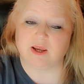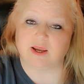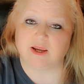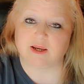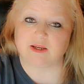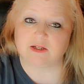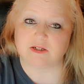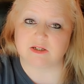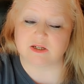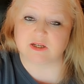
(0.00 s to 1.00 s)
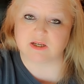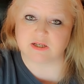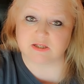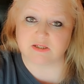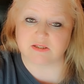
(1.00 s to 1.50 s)
and
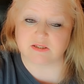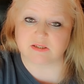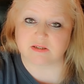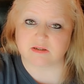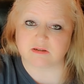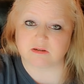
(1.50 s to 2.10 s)
his